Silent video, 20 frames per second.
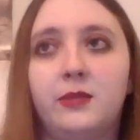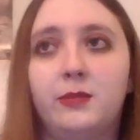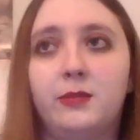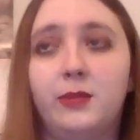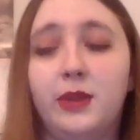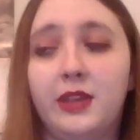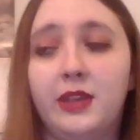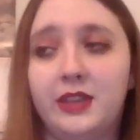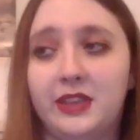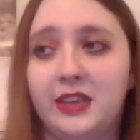
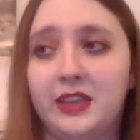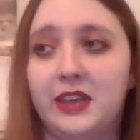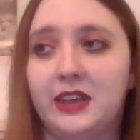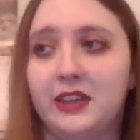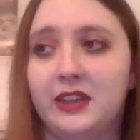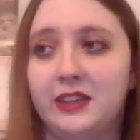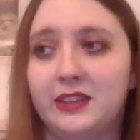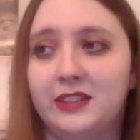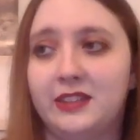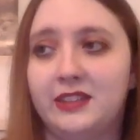But yeah,
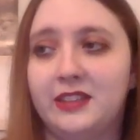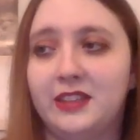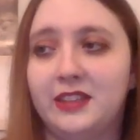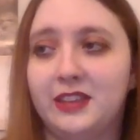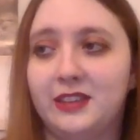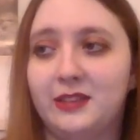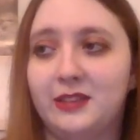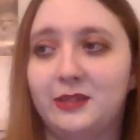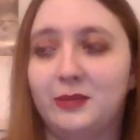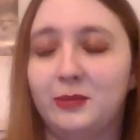
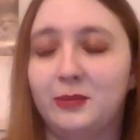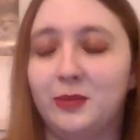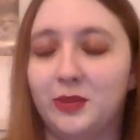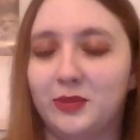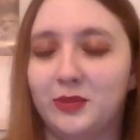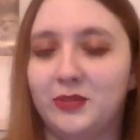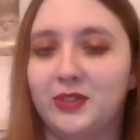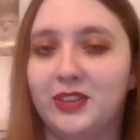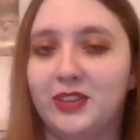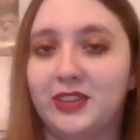this
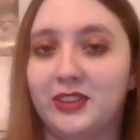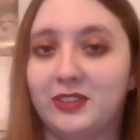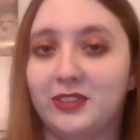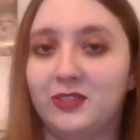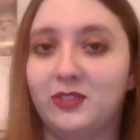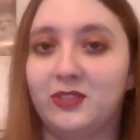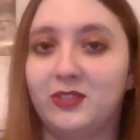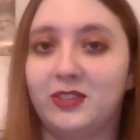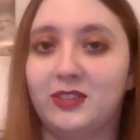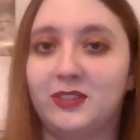movie is
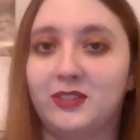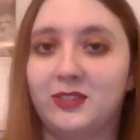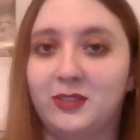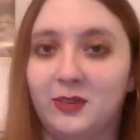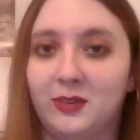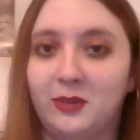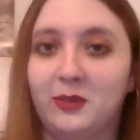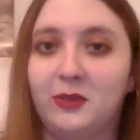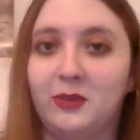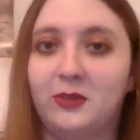just so